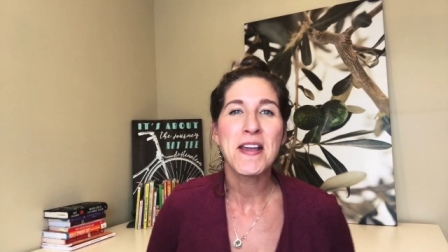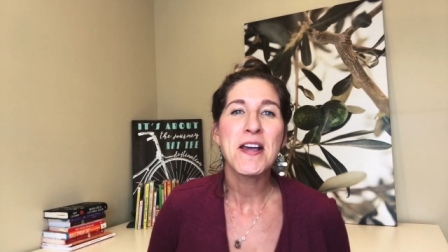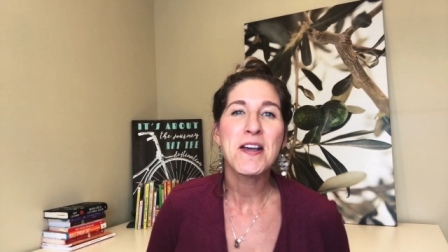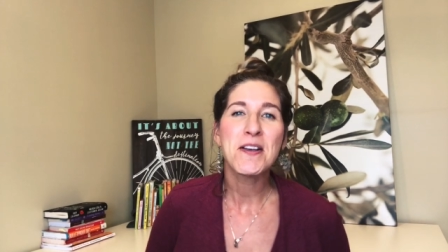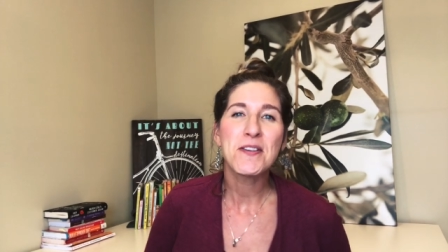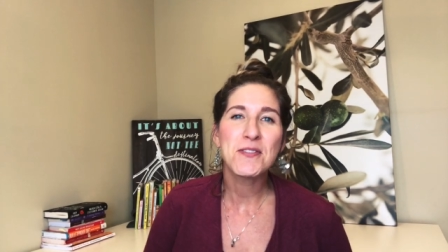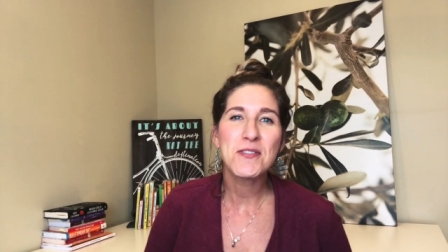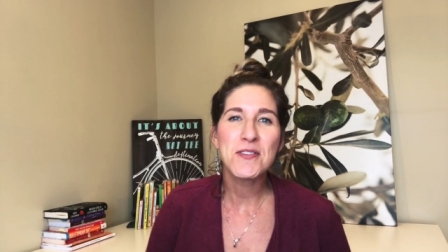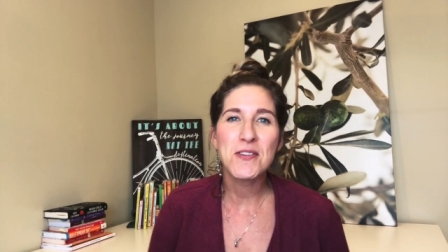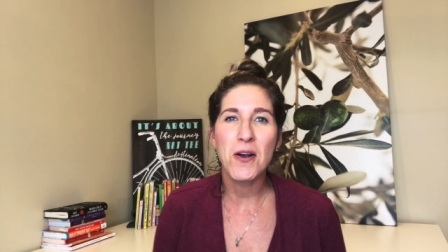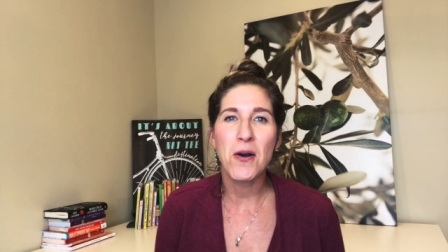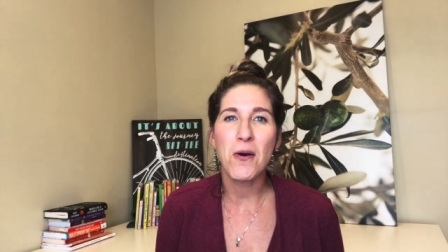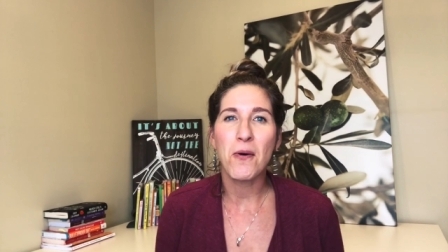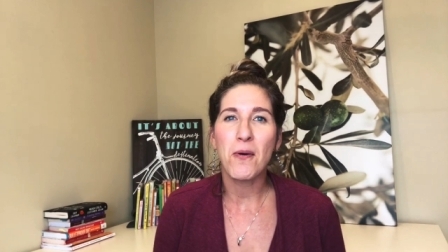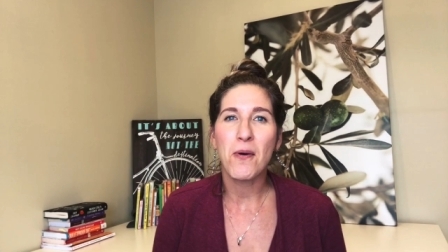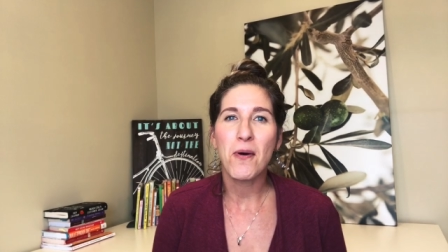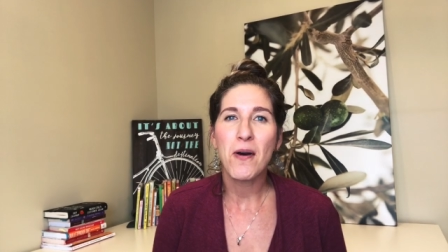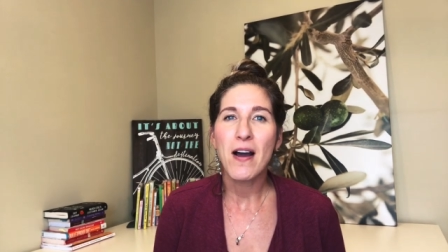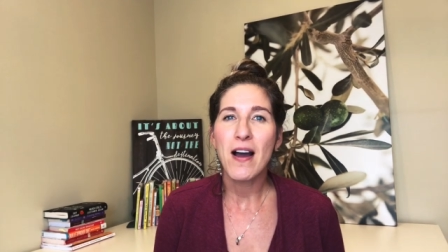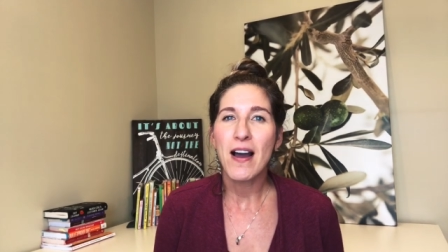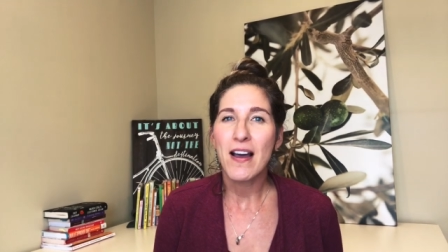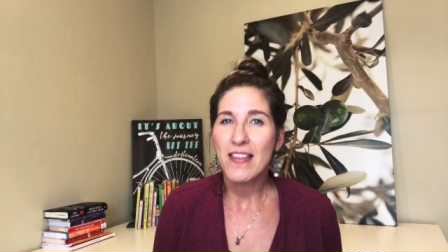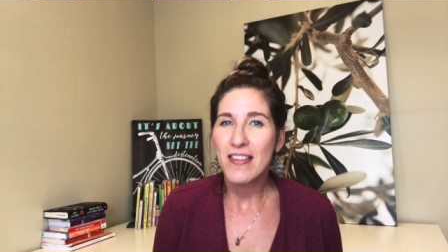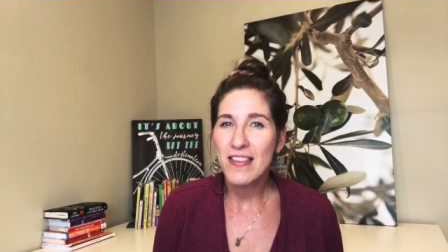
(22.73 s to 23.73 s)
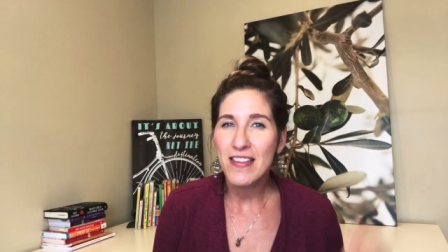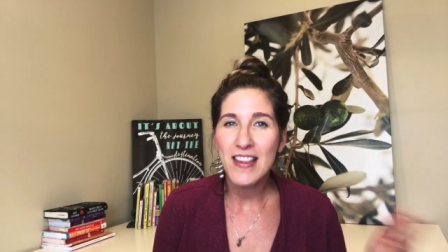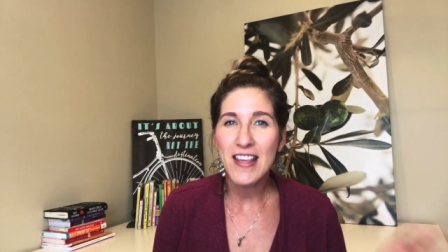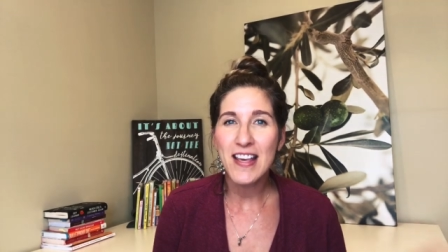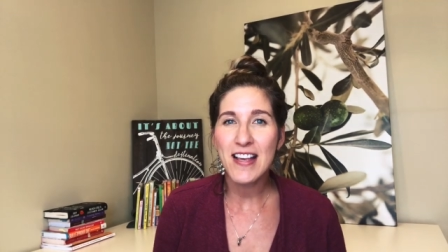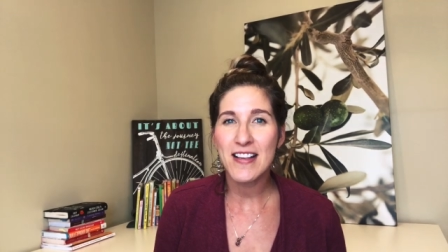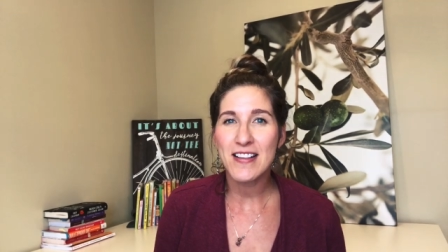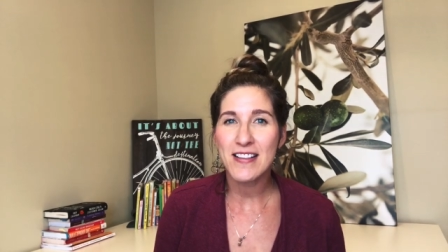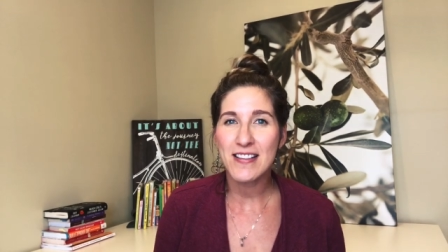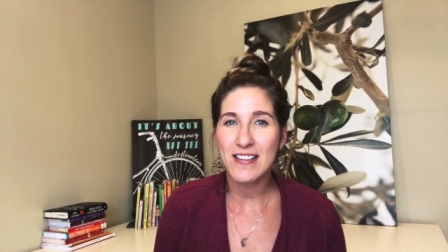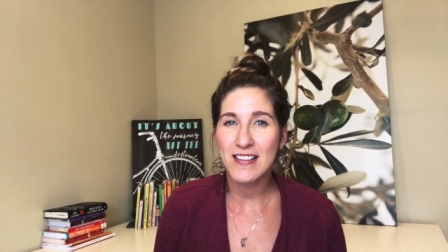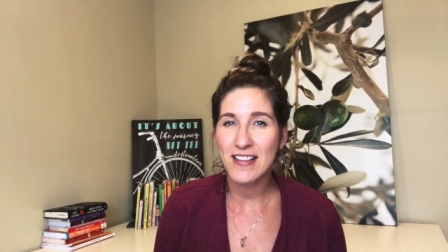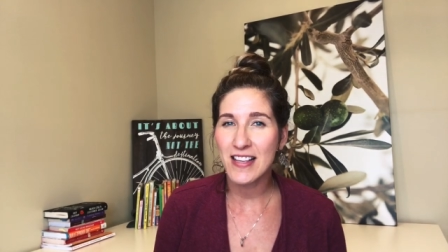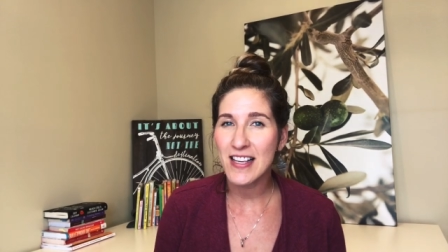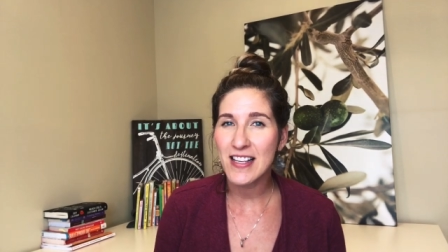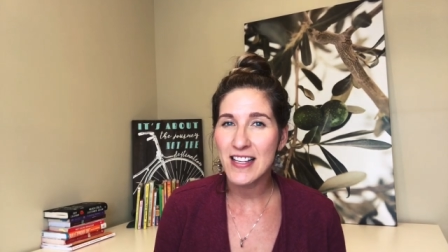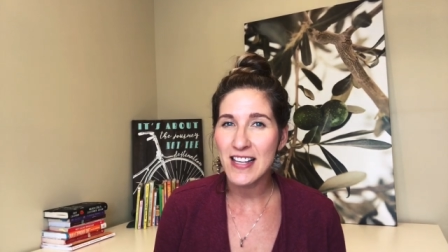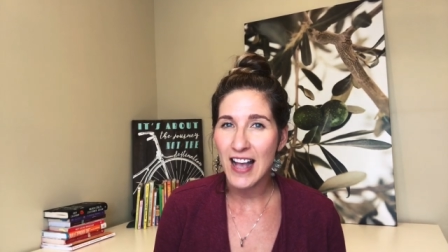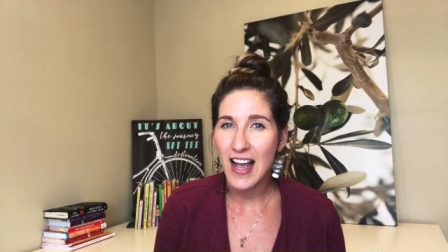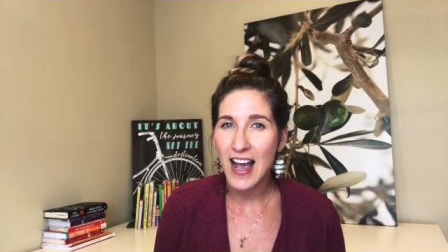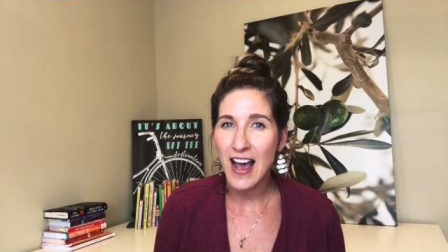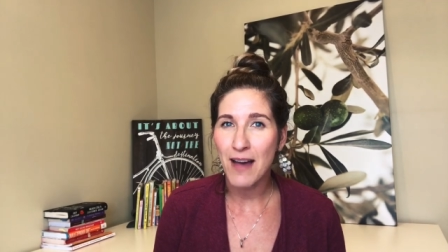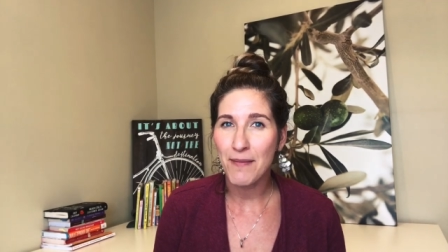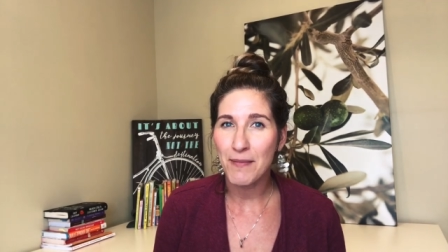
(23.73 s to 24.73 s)
So, this,
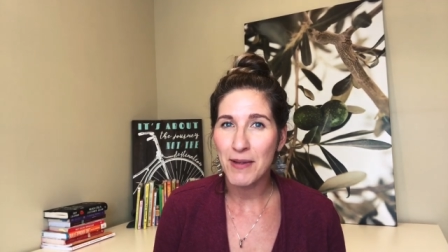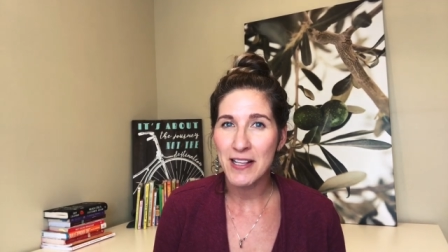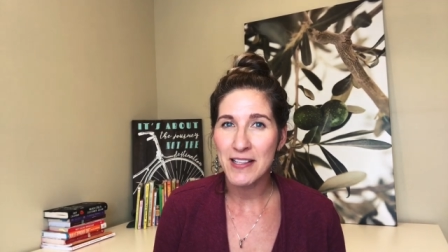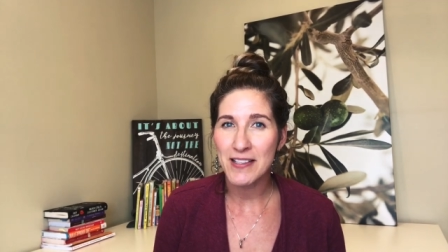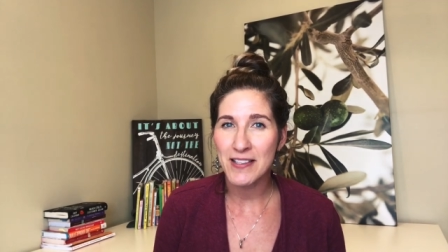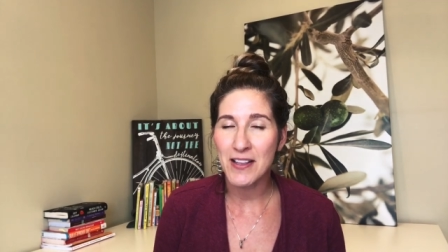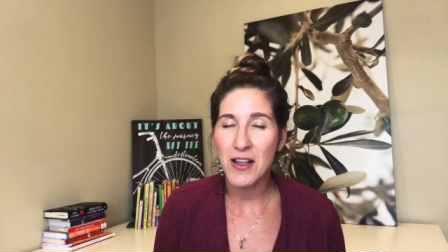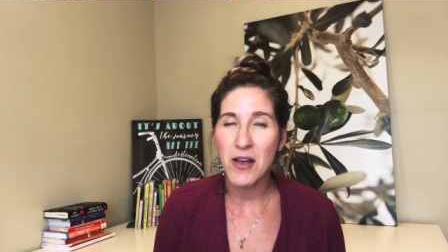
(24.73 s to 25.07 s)
these habits,